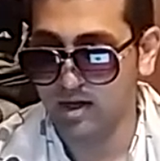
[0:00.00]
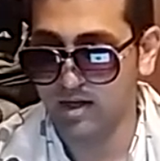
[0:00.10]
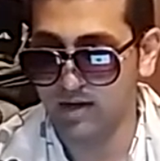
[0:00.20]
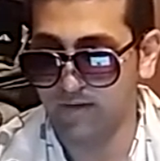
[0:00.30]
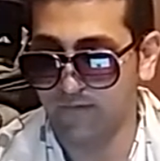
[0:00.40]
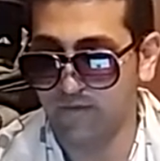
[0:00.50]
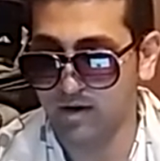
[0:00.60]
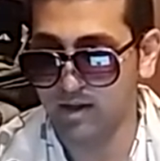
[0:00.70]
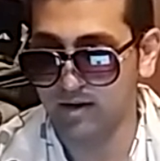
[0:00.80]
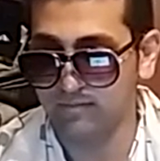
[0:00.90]
And then the
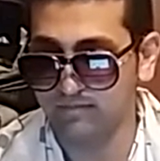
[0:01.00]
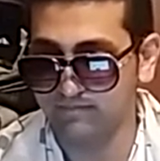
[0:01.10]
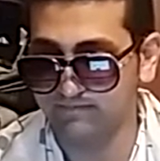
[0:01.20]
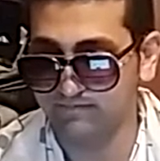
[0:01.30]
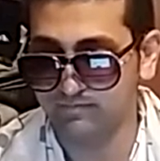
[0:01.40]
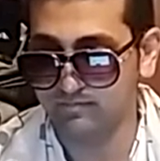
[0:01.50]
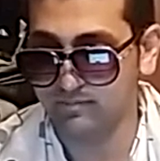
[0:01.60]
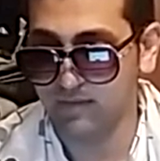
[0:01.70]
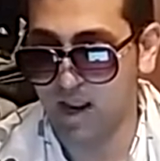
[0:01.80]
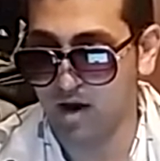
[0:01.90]
fucking,
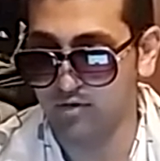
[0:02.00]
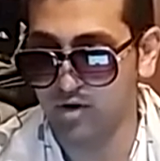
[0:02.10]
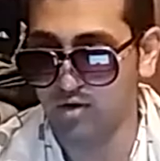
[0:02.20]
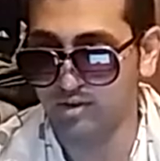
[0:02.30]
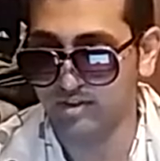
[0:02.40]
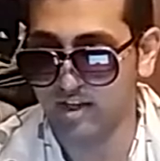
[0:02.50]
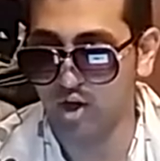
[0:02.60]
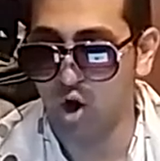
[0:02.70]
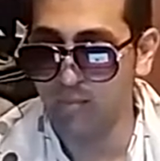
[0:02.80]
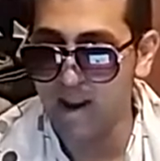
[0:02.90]
I don't know, just
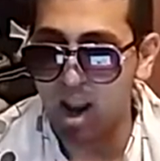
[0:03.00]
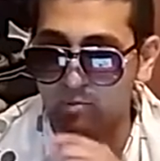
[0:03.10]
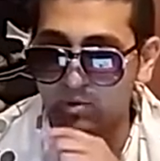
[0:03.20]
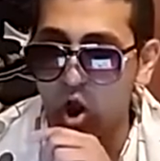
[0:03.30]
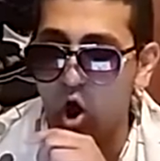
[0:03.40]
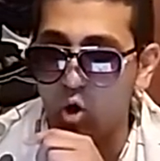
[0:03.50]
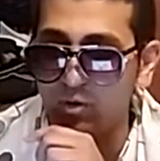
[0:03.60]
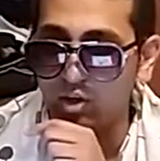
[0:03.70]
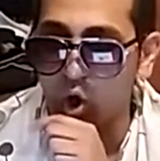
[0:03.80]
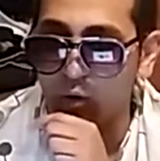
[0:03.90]
like, yo, babe,
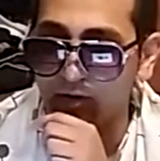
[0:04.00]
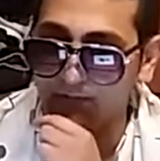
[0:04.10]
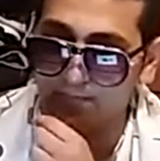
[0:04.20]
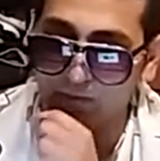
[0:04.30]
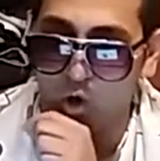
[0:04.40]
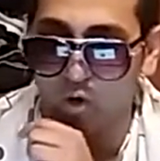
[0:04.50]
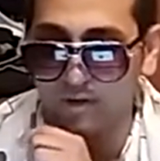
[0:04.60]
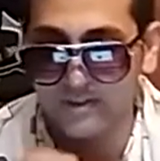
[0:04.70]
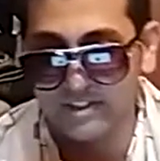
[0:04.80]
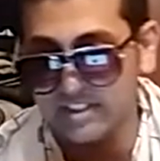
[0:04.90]
yo, we going
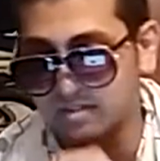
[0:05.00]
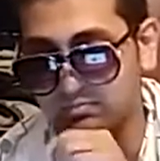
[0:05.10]
to